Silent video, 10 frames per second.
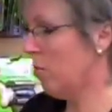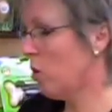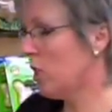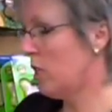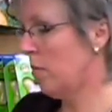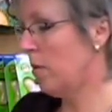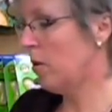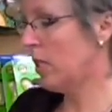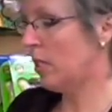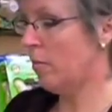more simple
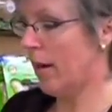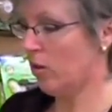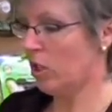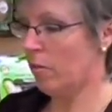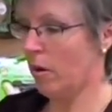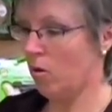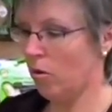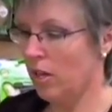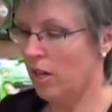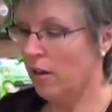is the bouncy bone.
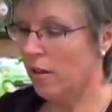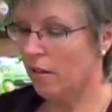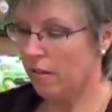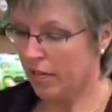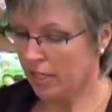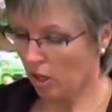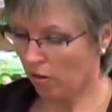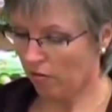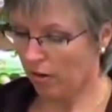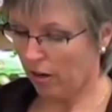These
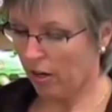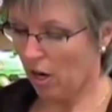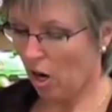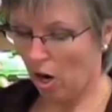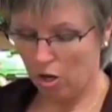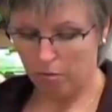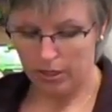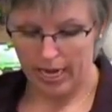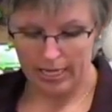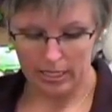are very hard
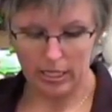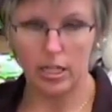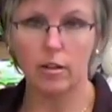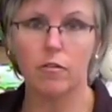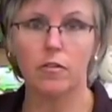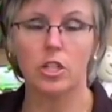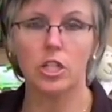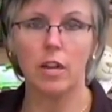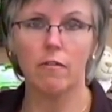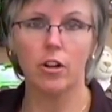plastic,
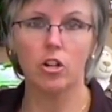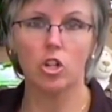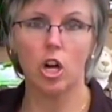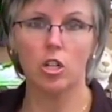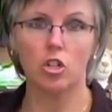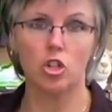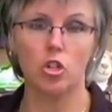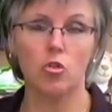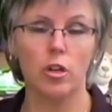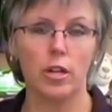safe for your dog to
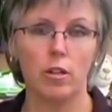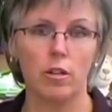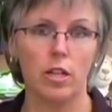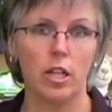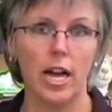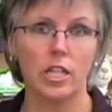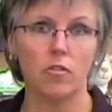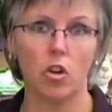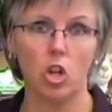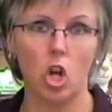chew. They'll, they'll last
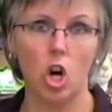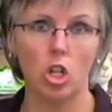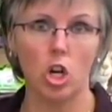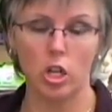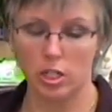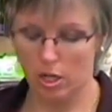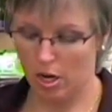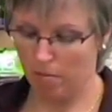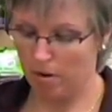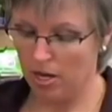for a long, long
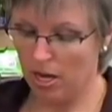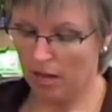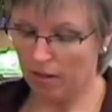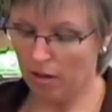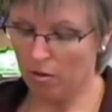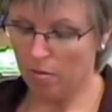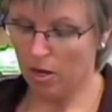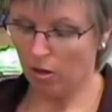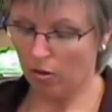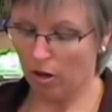time. And then in the
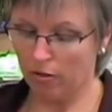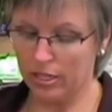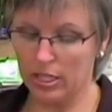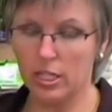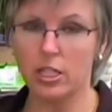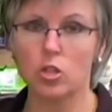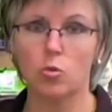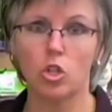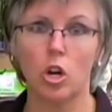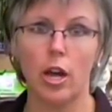middle, there are these discs,
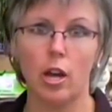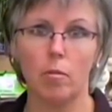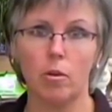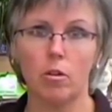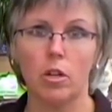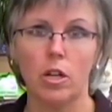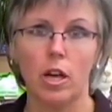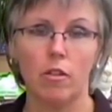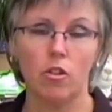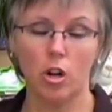which are edible,
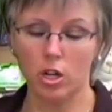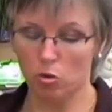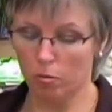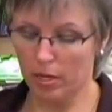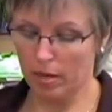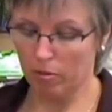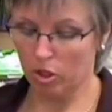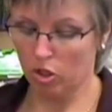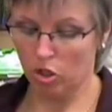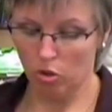and the dogs will be able
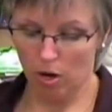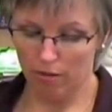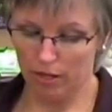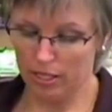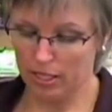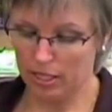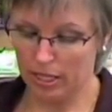to chew on these and